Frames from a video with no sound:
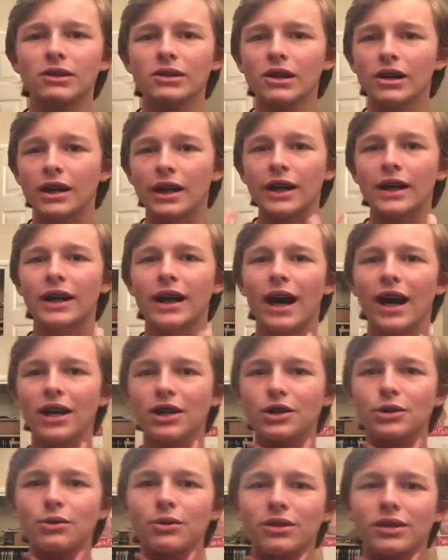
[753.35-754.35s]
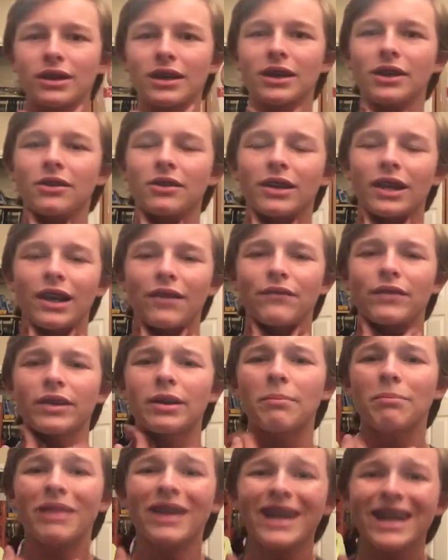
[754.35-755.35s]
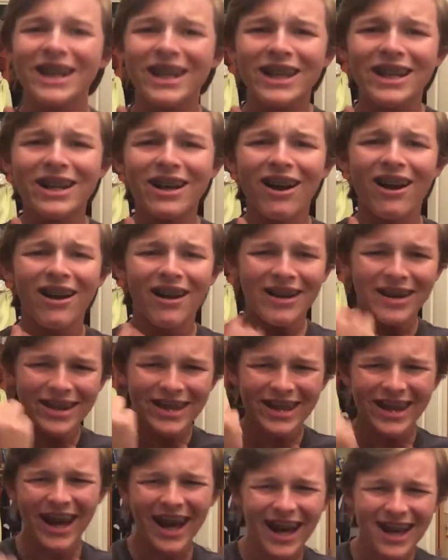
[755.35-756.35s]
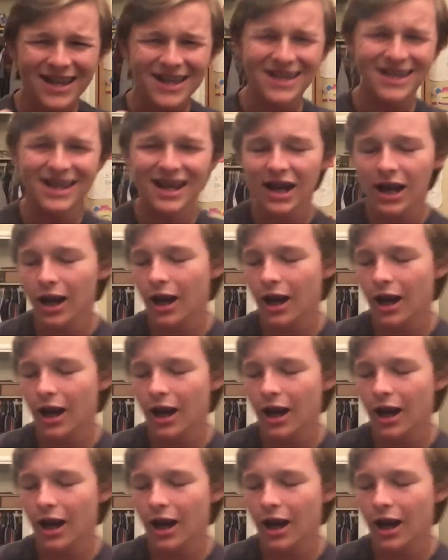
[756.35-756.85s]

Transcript: Look, an actual thing you can have an opinion on, yes!